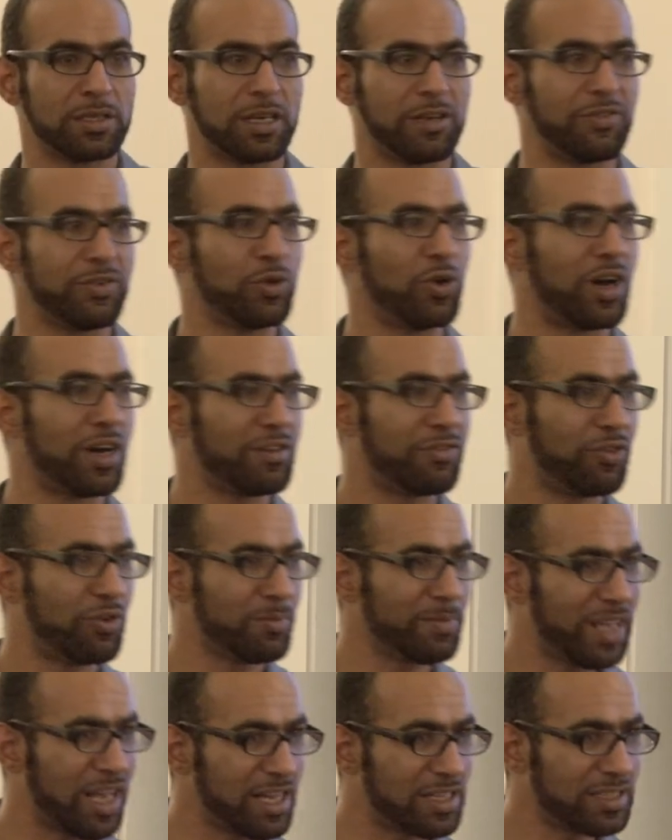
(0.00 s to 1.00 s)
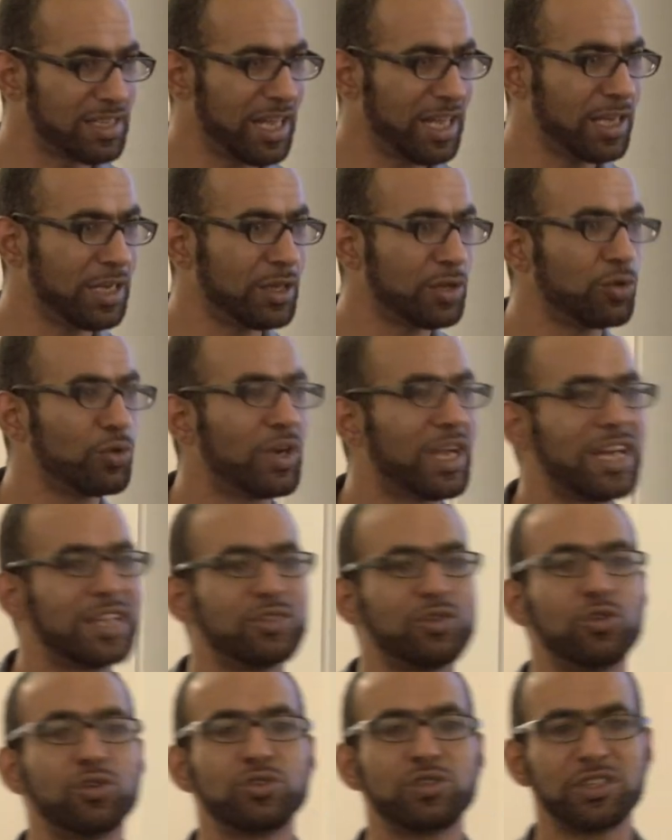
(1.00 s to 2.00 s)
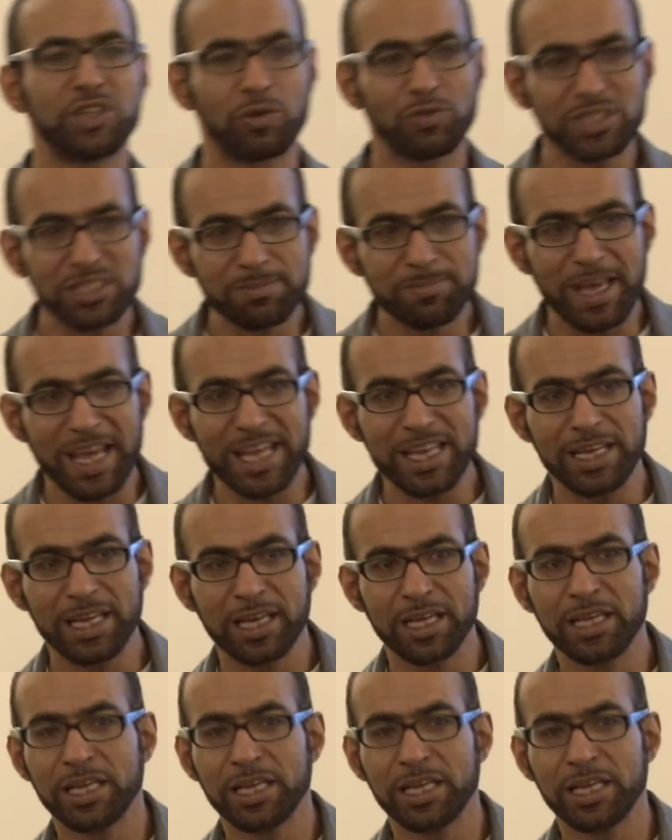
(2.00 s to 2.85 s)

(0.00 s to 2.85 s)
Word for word: If you are from Gaza, you can go to the West Bank.